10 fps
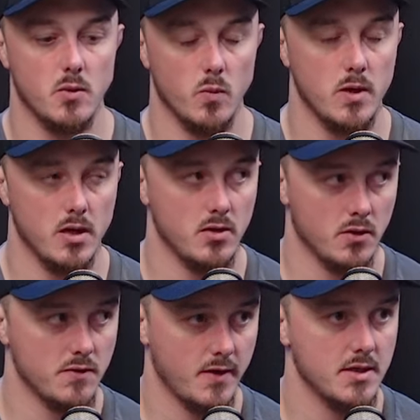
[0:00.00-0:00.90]
we are
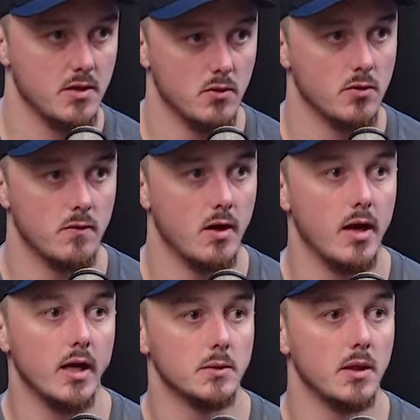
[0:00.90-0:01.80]
not fighting Gordon Ryan
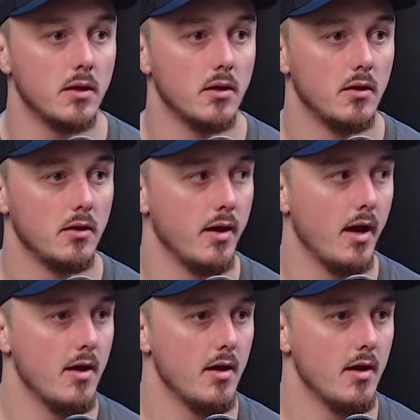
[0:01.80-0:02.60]
next week. Yeah.